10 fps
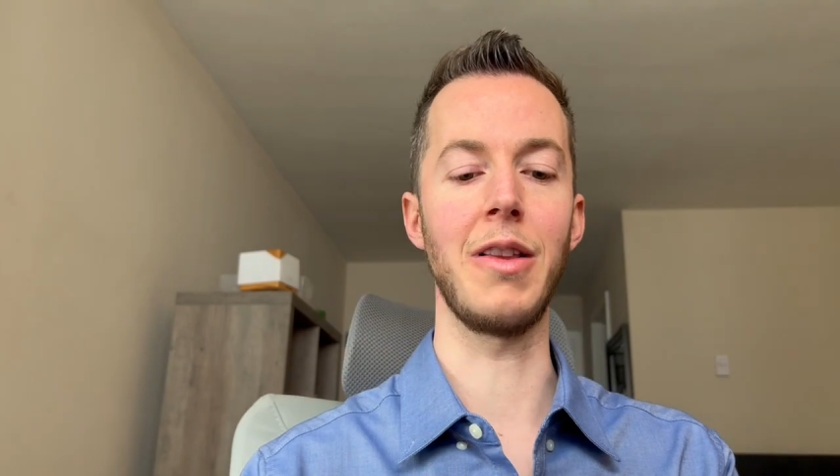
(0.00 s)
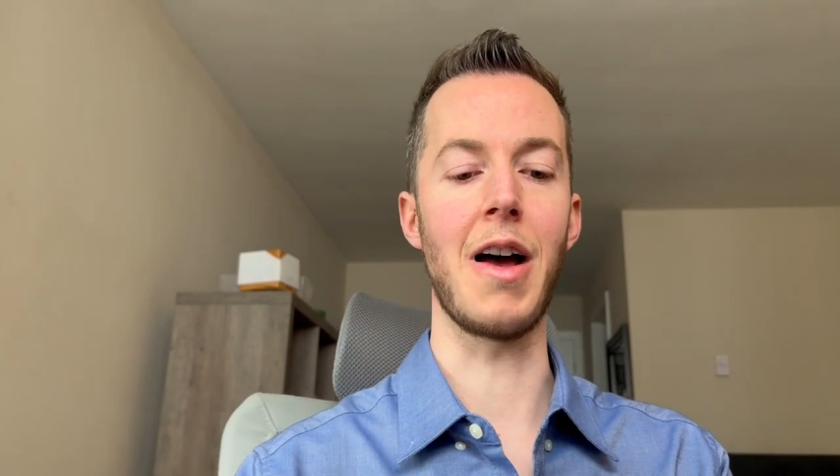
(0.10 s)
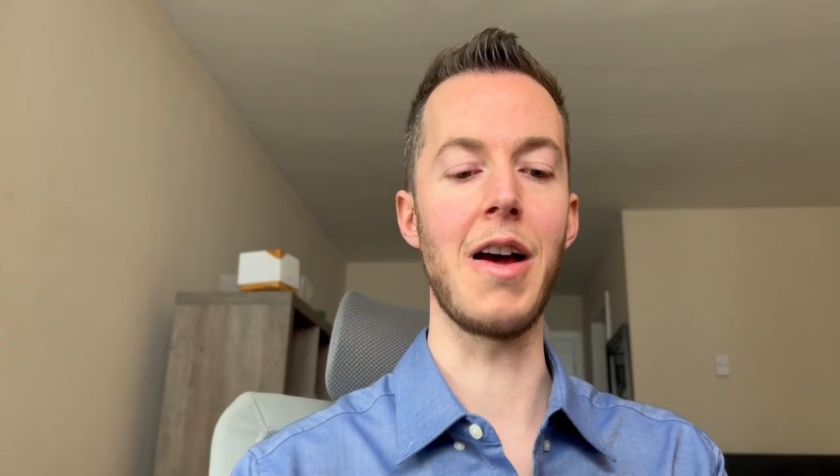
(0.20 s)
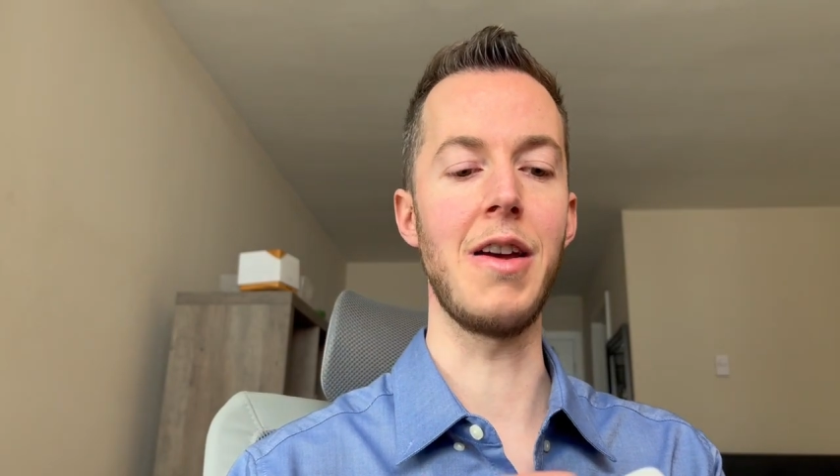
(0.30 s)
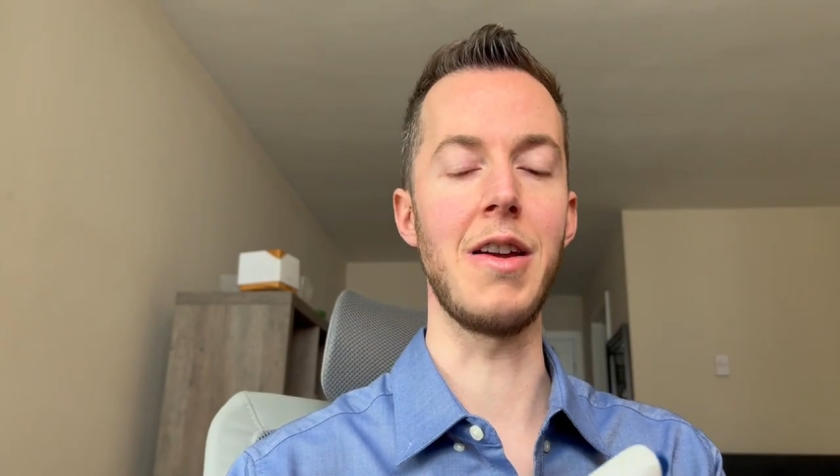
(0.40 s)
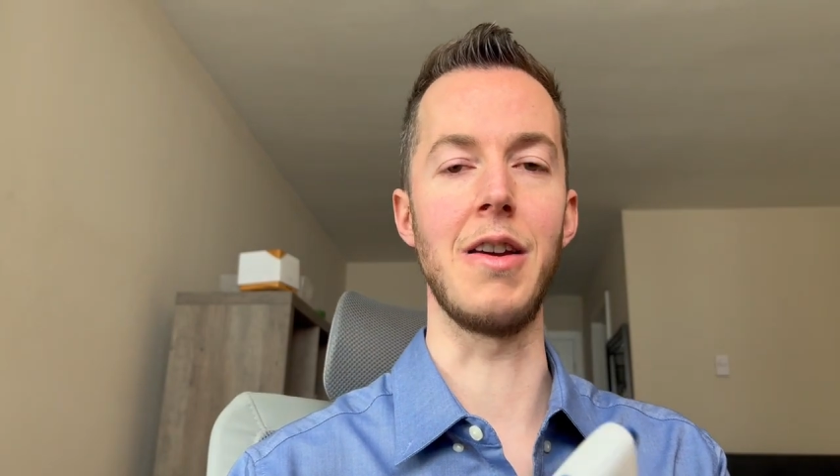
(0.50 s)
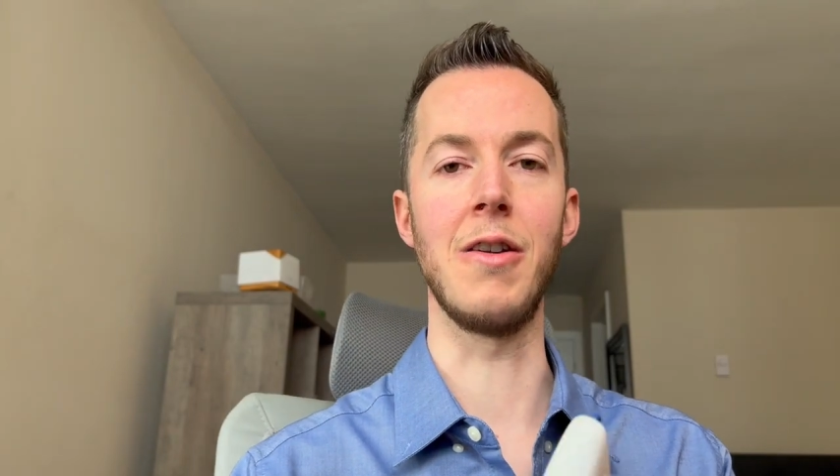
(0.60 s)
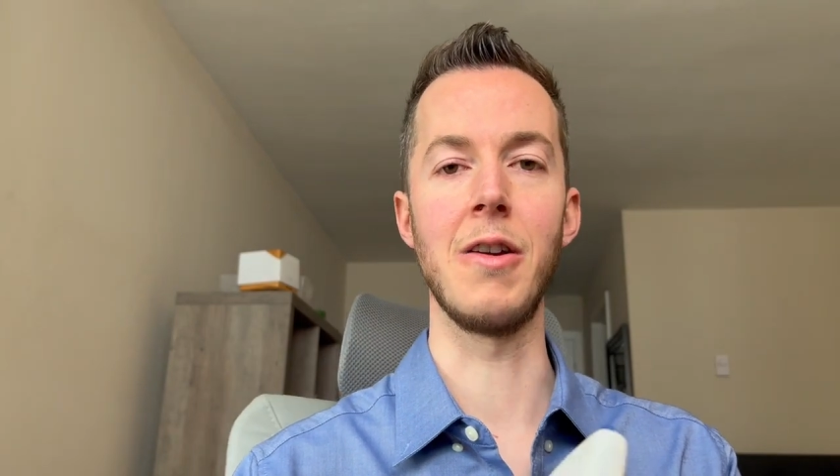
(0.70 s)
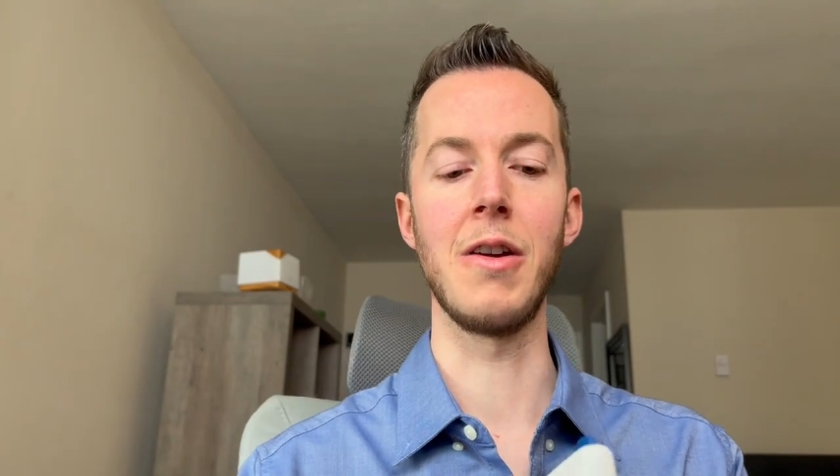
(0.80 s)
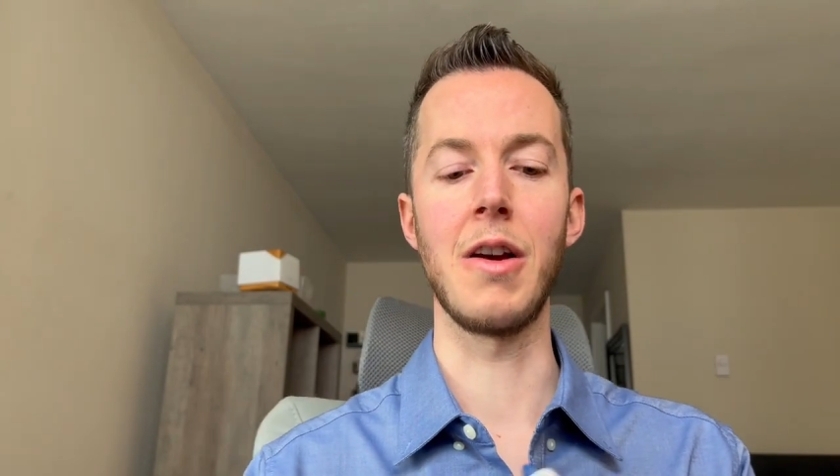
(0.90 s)
light and
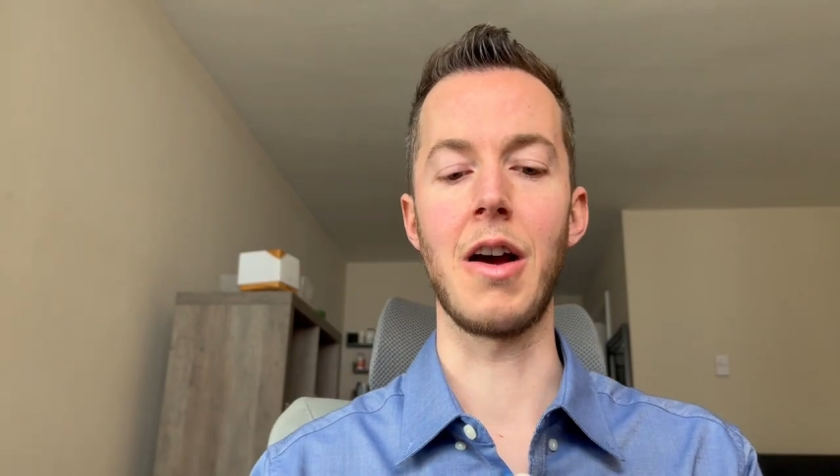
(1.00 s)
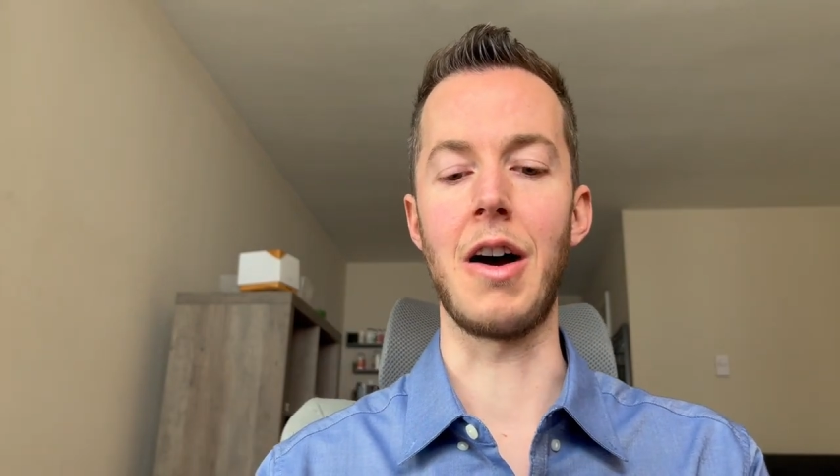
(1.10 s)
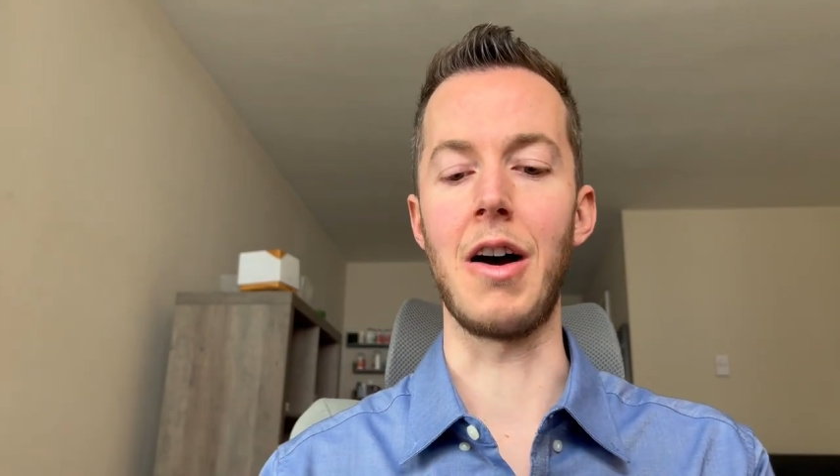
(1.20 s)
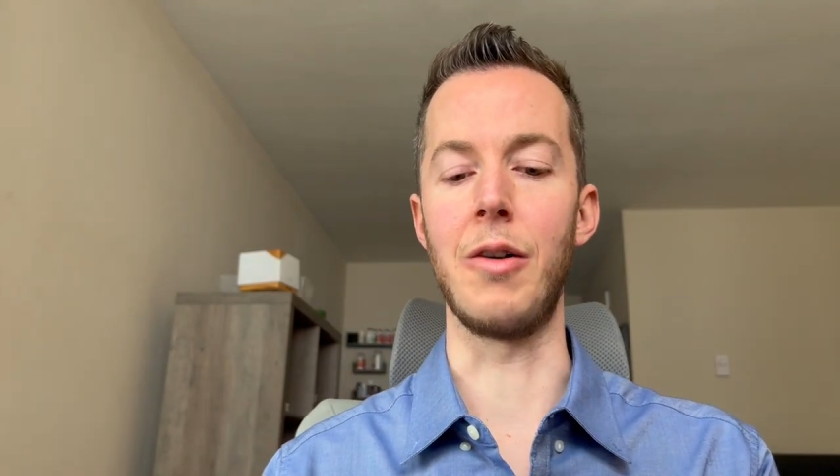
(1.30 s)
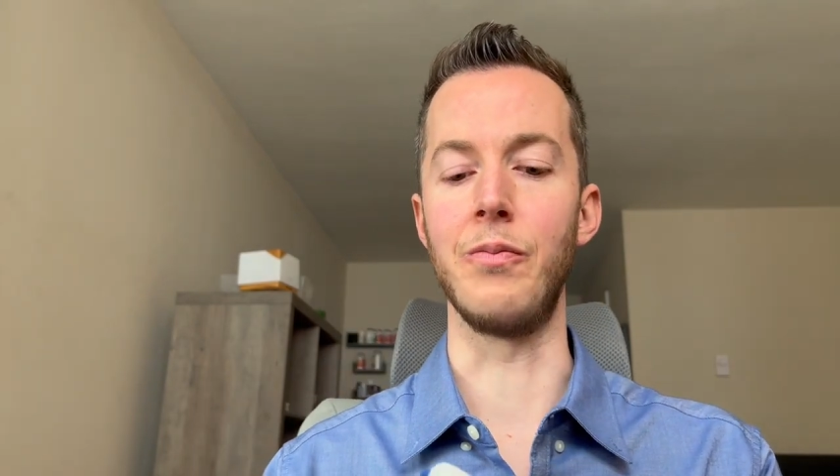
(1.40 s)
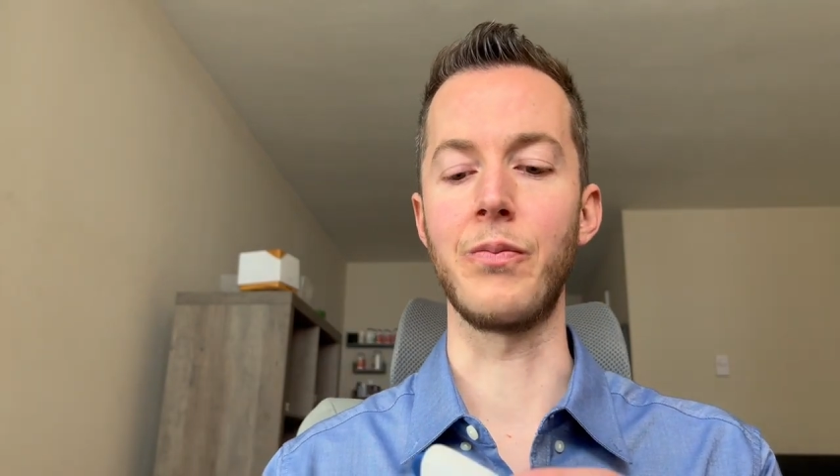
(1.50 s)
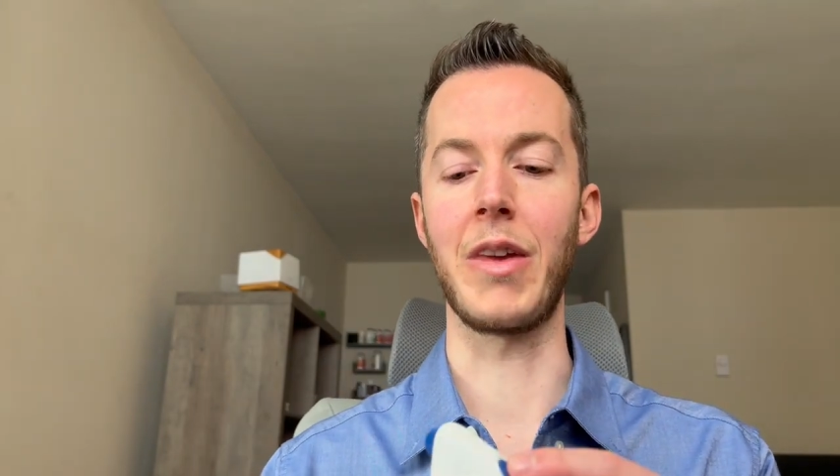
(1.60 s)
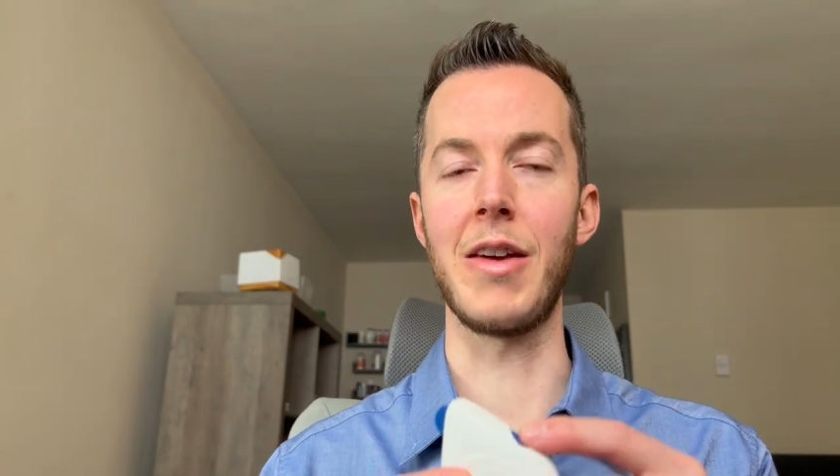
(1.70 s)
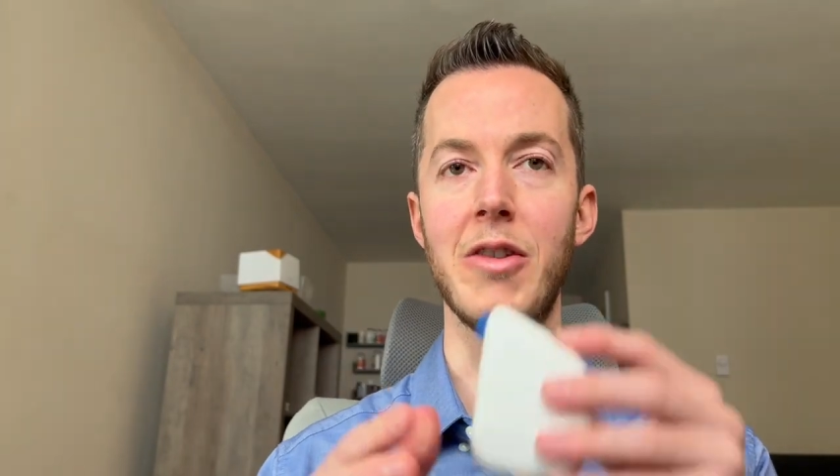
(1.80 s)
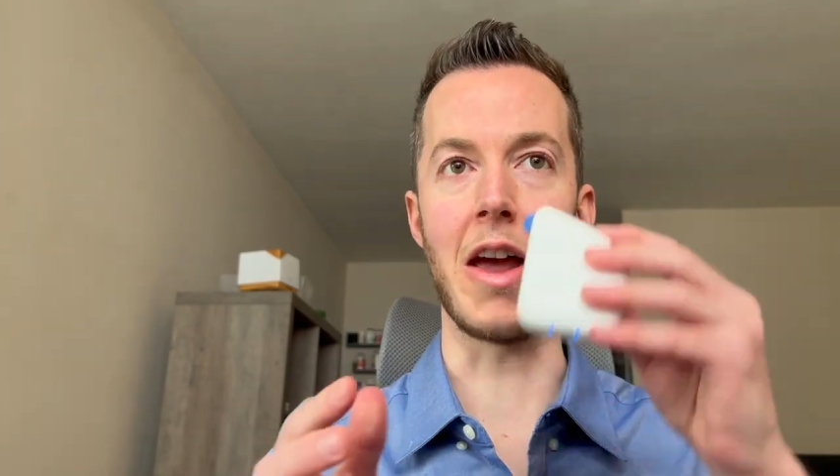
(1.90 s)

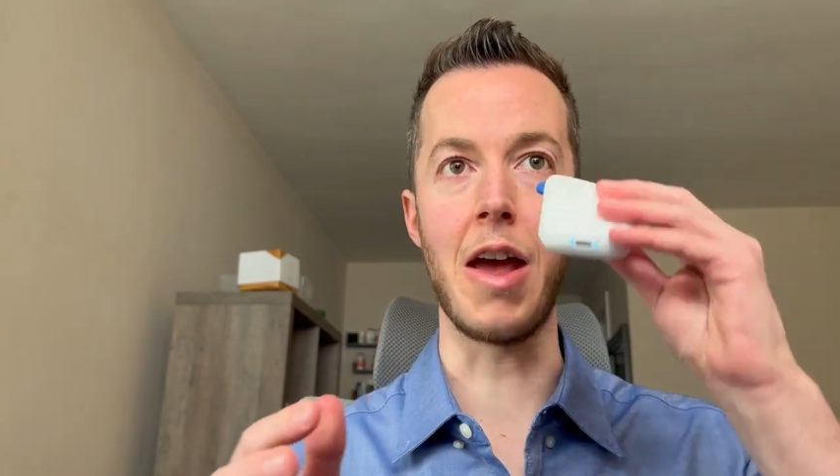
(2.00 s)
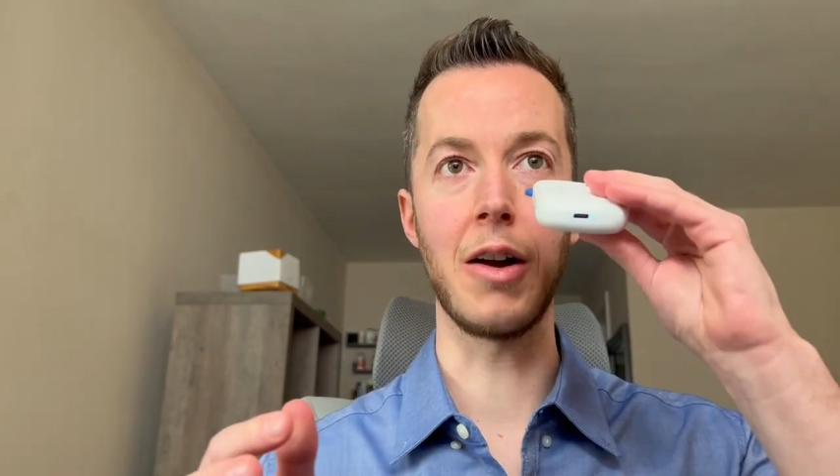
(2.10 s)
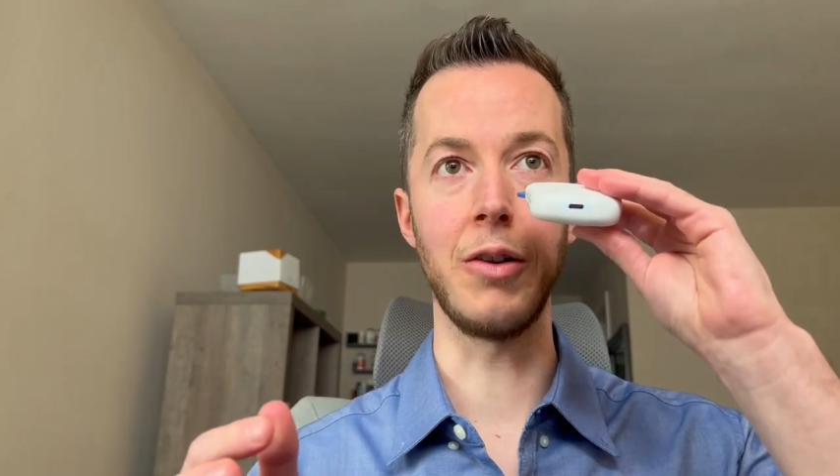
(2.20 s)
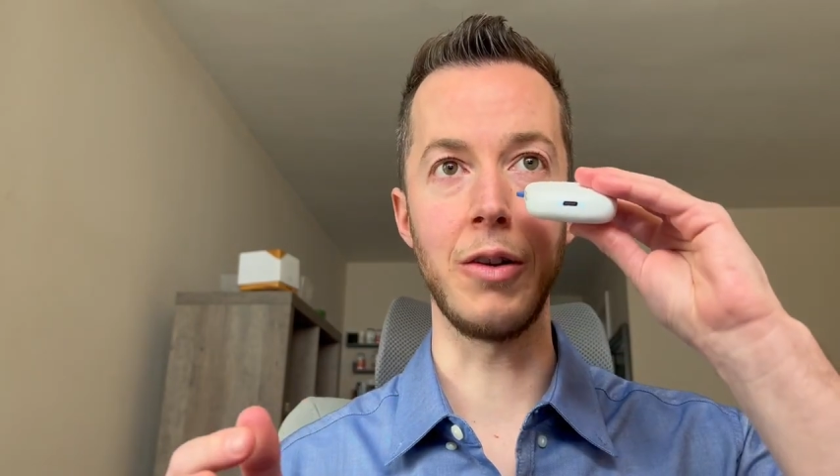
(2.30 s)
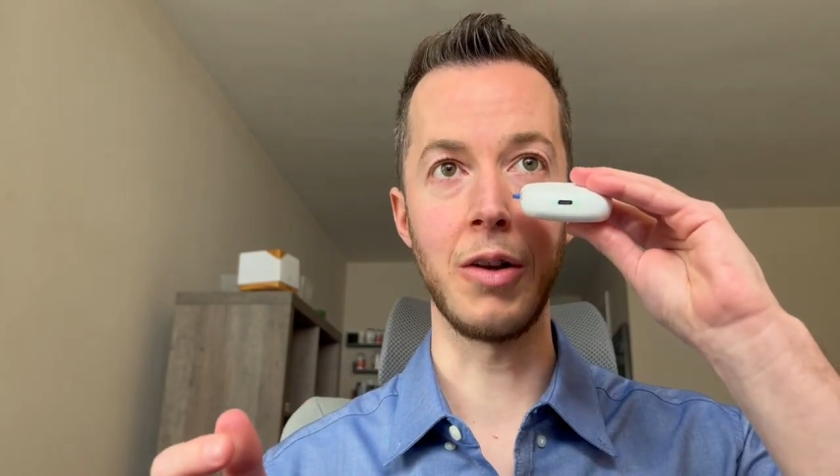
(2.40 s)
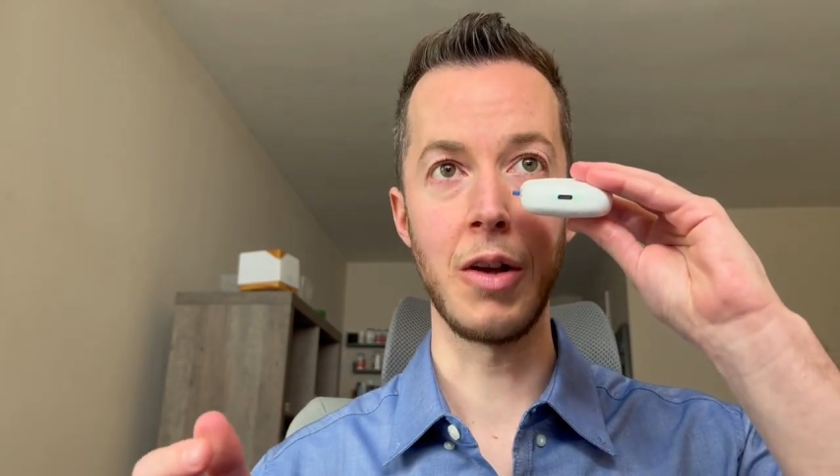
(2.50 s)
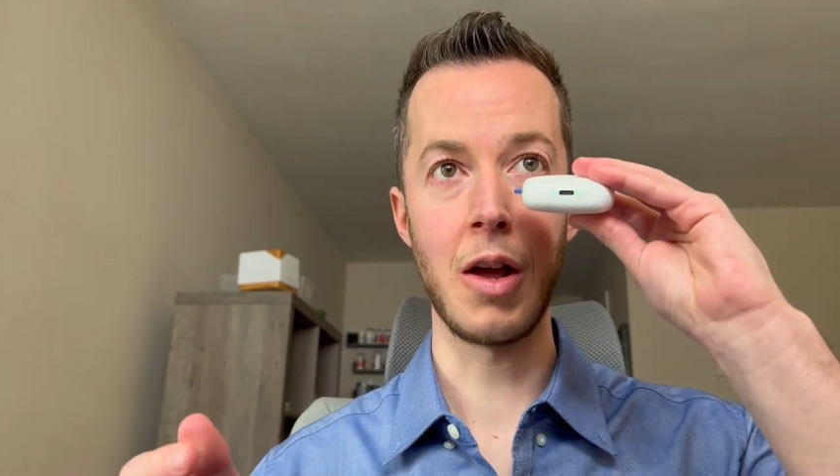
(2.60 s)
even angle